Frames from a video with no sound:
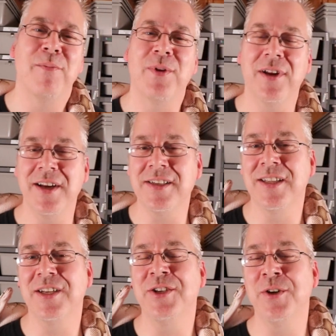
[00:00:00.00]
plus
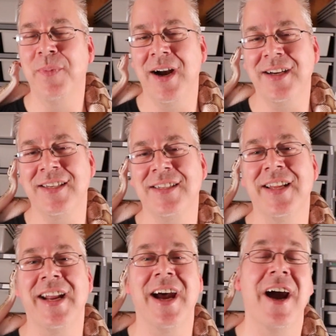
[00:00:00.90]
the 2 boxes
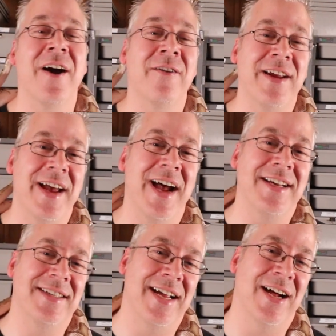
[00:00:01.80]
that I already hatched